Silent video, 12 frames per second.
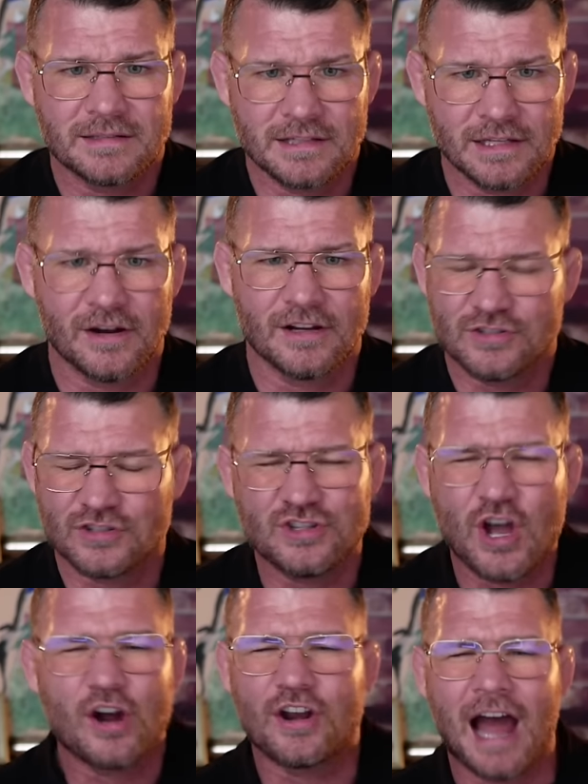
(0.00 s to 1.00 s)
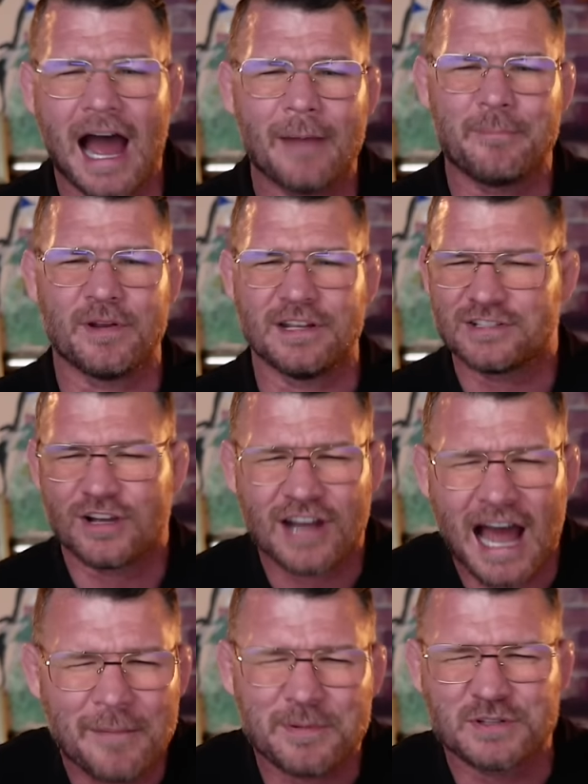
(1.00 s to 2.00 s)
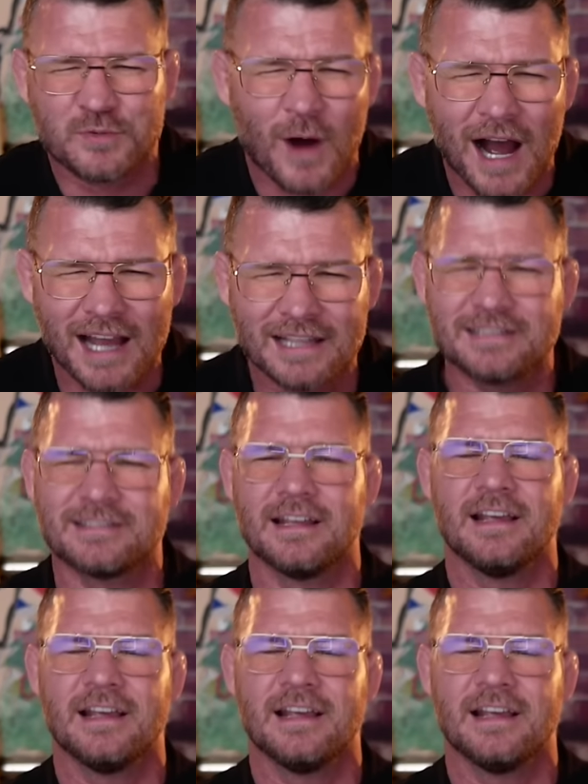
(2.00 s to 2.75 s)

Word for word: You know, it's just not going to happen. It's not going to happen twice.